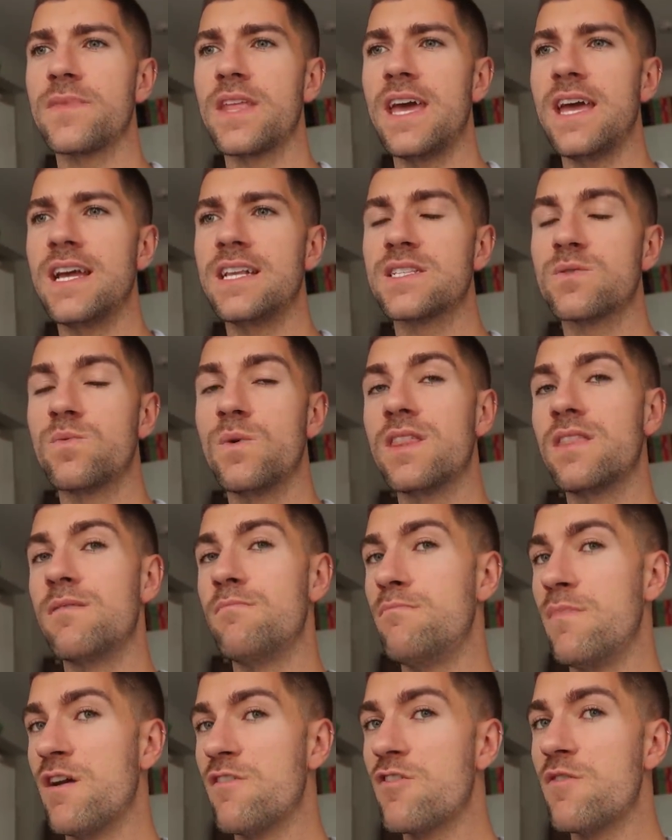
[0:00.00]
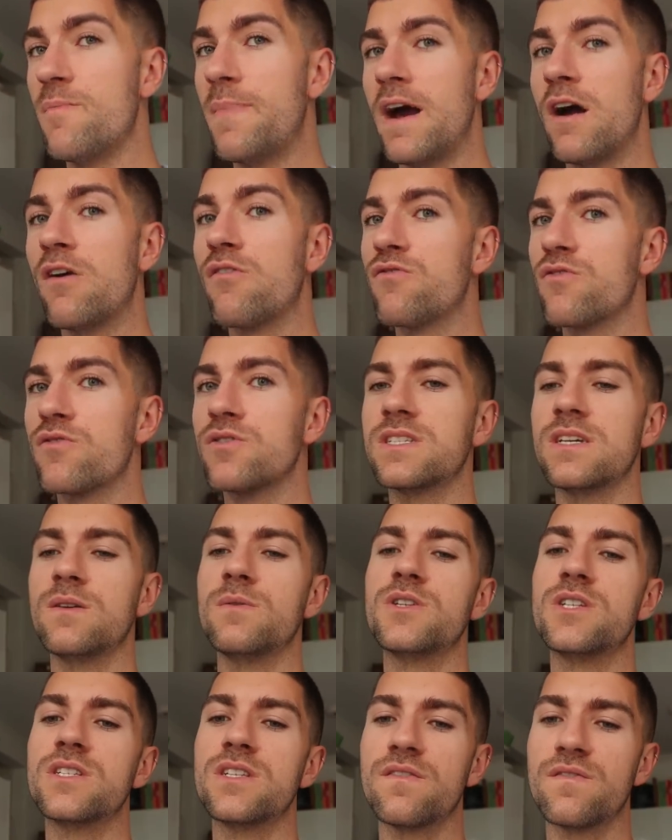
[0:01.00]
It's with Mirabeau rosé,
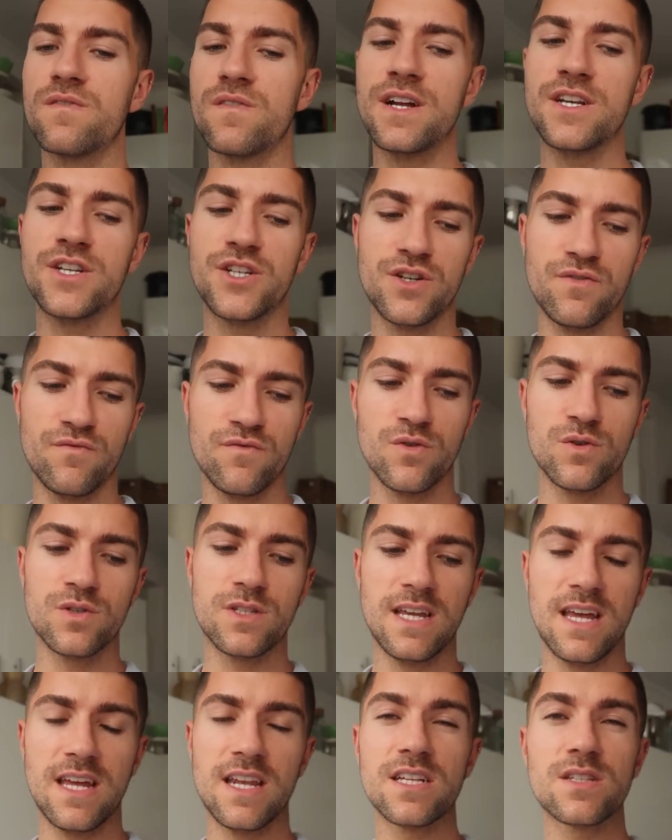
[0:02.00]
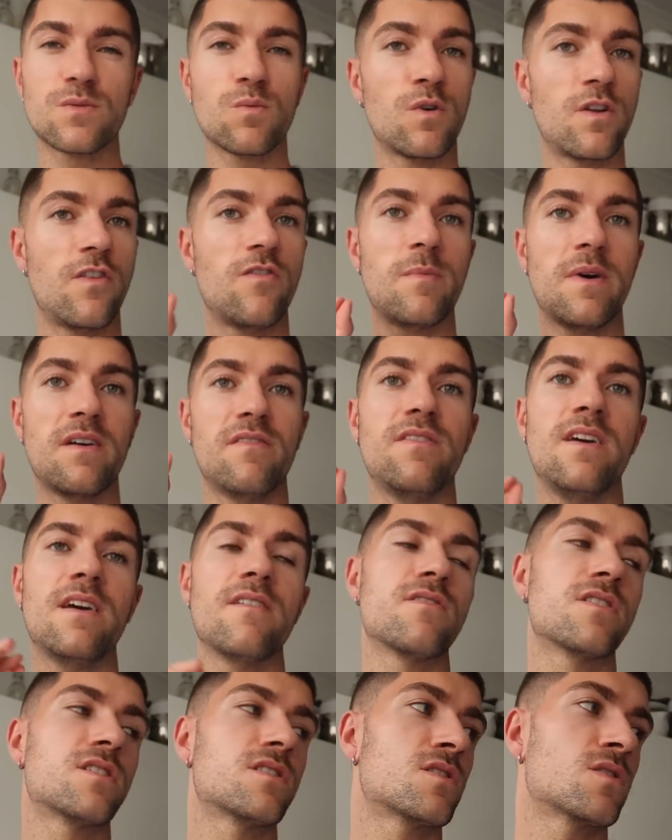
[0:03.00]
which is a French rosé, and it's one of my
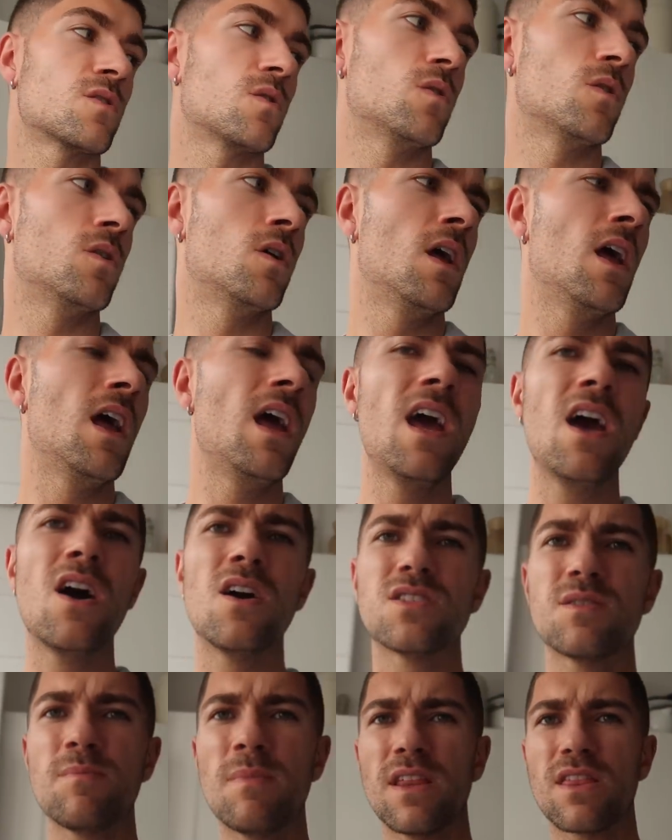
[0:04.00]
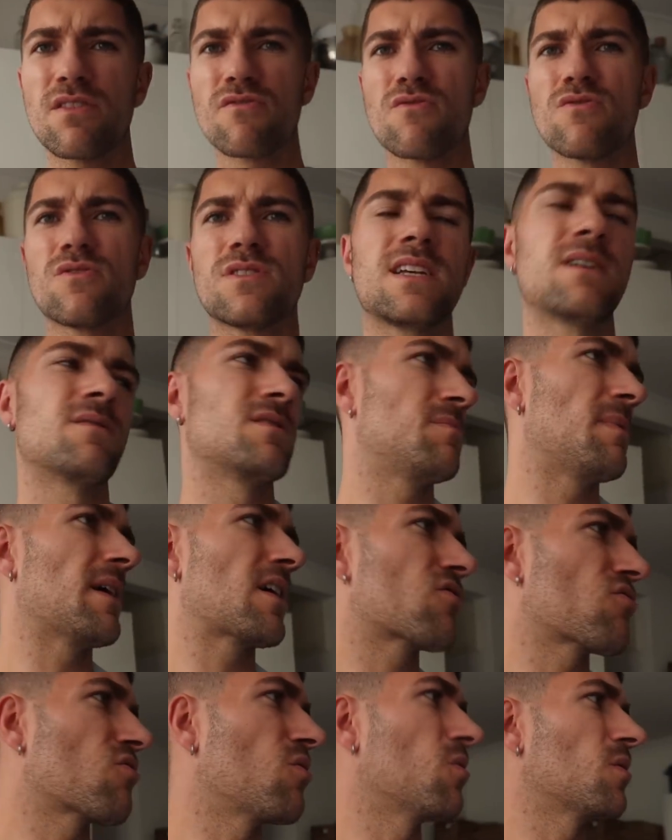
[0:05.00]
favourites. So my throat sounds a bit
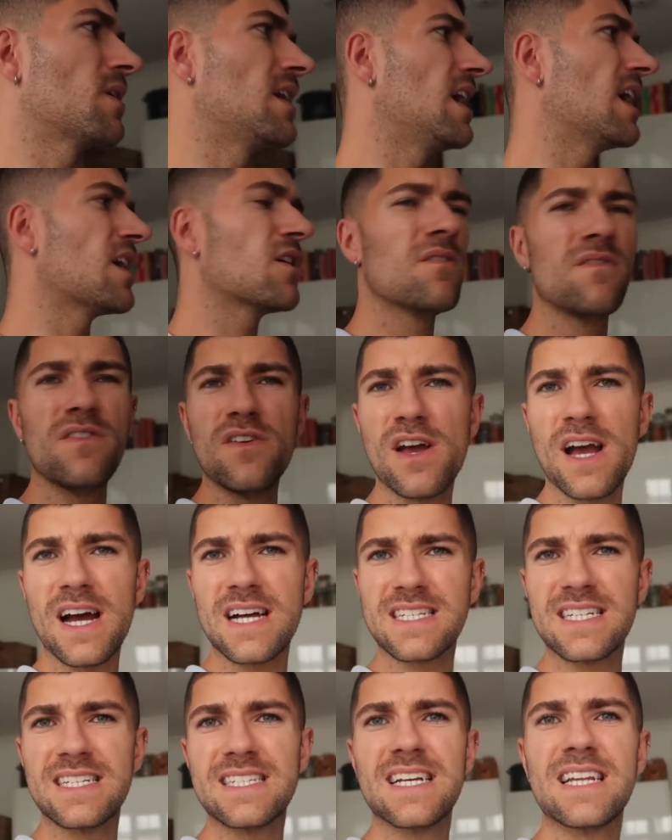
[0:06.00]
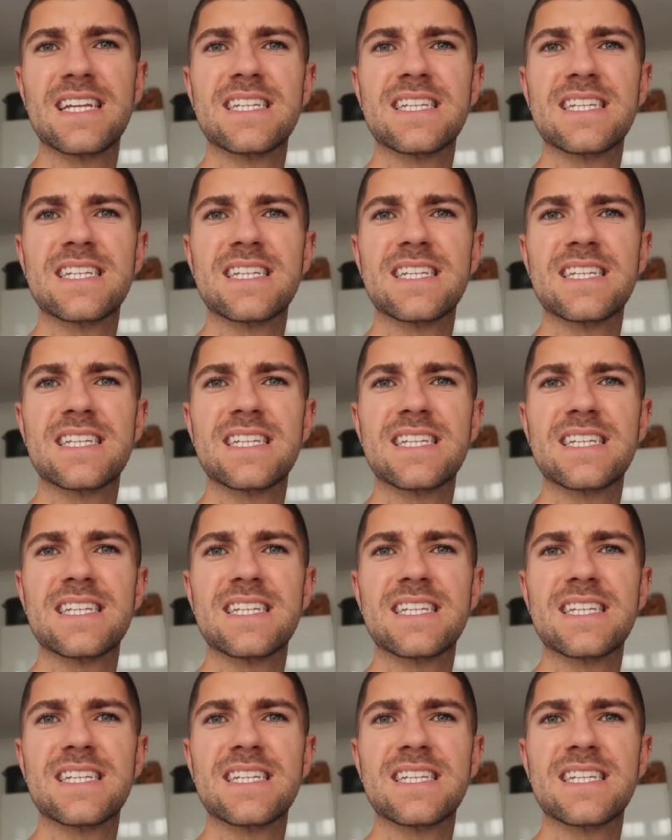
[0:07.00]
croaky. I don't know if you guys can tell.